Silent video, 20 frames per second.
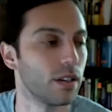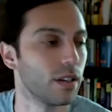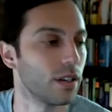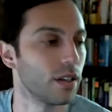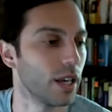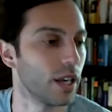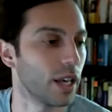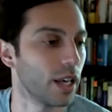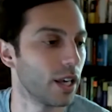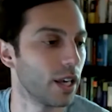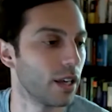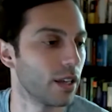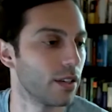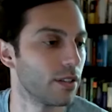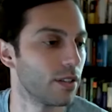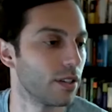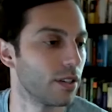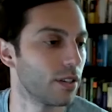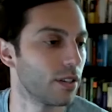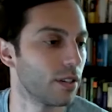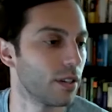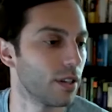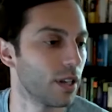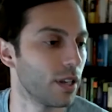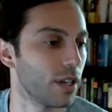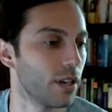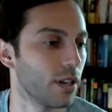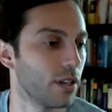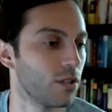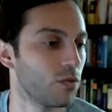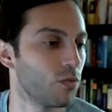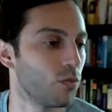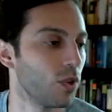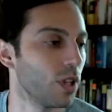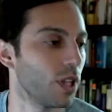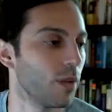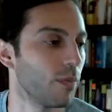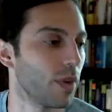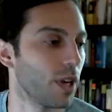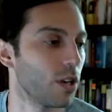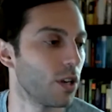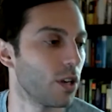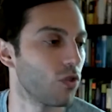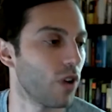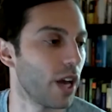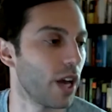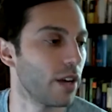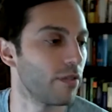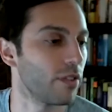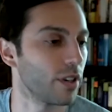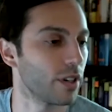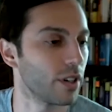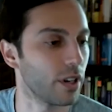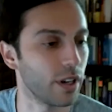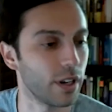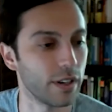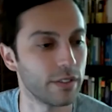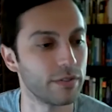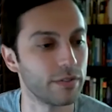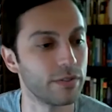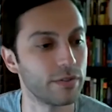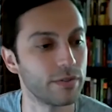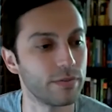And it is really a main driver of